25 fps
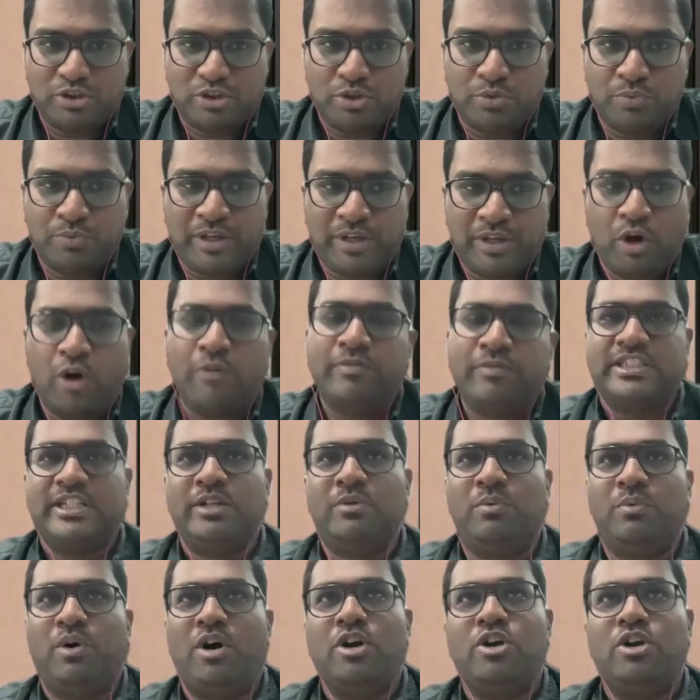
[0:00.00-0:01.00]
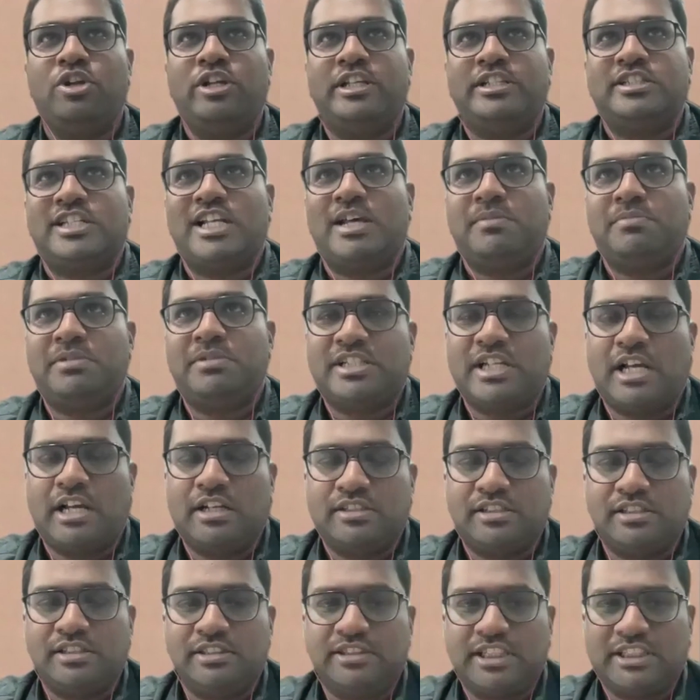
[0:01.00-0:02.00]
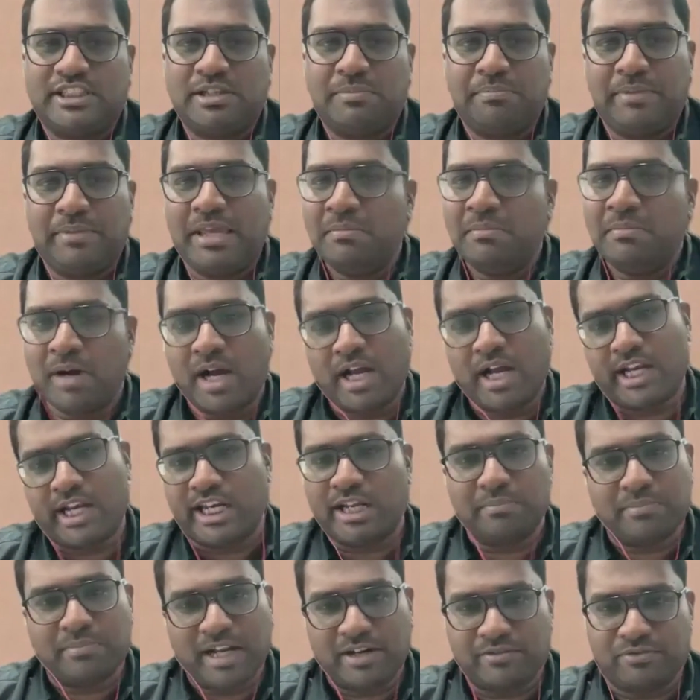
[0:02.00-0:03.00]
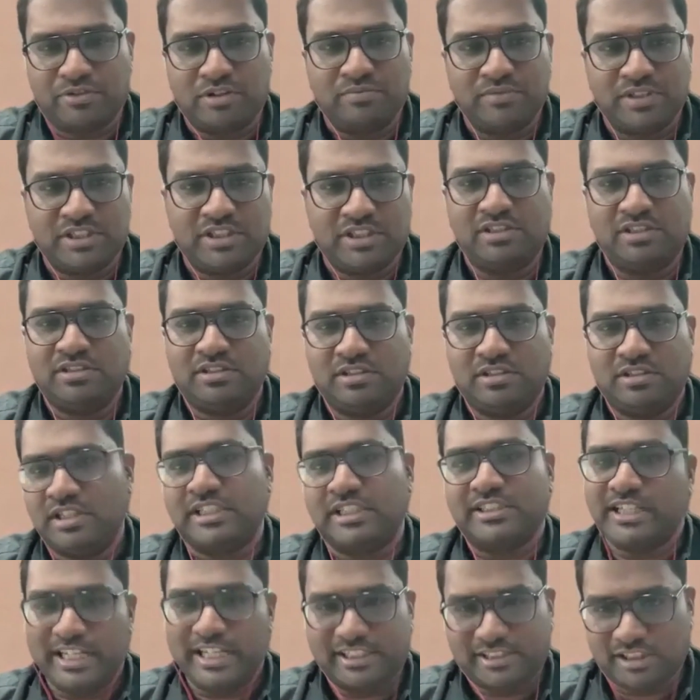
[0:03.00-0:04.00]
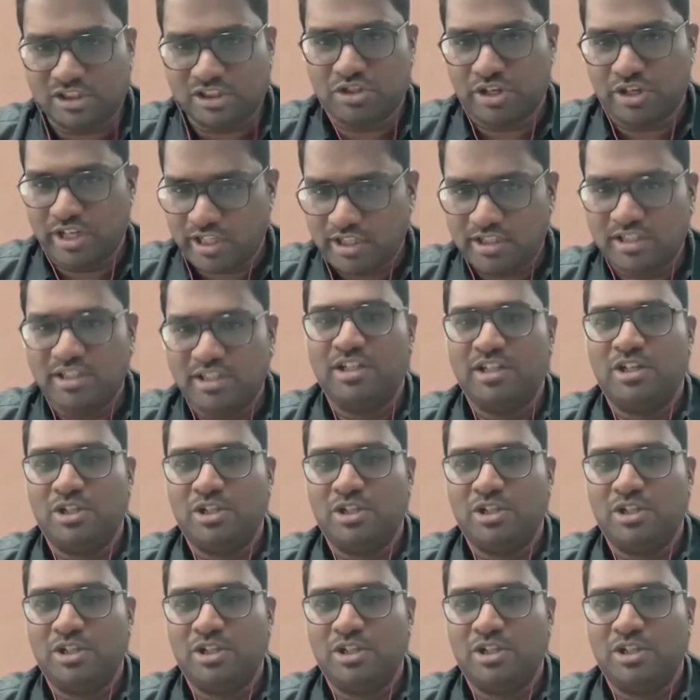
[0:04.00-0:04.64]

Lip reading: So we obviously want to establish ourselves as a meme marketing platform, which doesn't exist today.